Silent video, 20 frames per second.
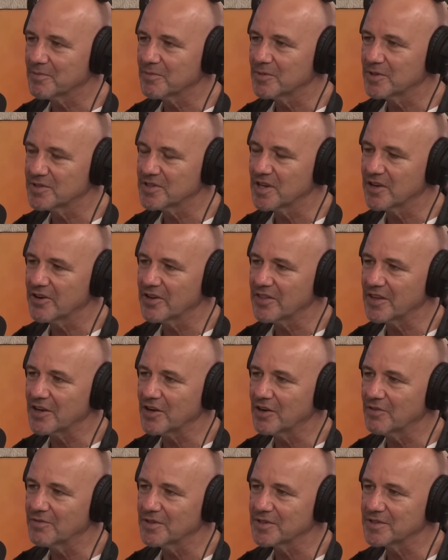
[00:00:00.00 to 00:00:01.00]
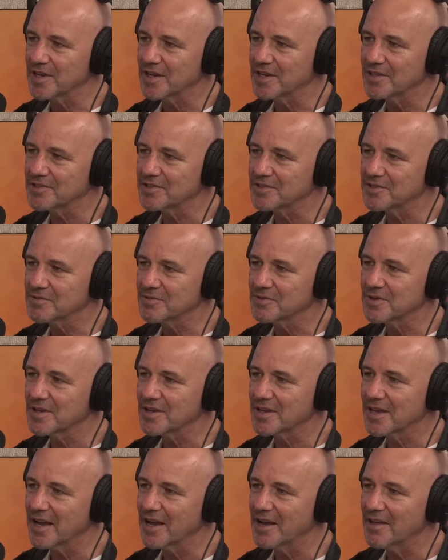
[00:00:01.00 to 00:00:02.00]
Was there any conversations,
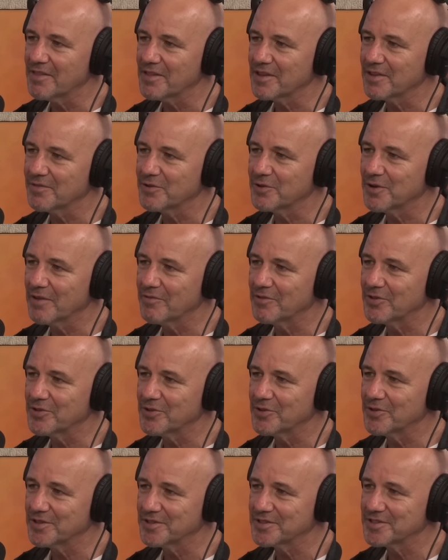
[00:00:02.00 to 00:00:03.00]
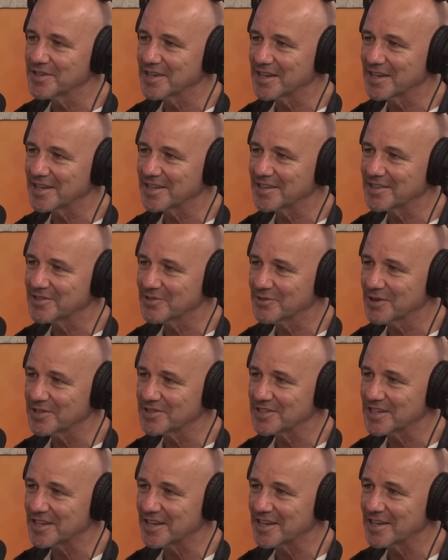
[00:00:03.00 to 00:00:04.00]
Garth, if you ever do this to
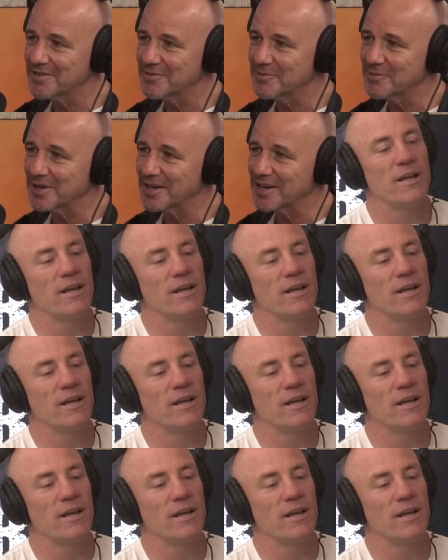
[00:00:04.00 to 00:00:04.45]
us again?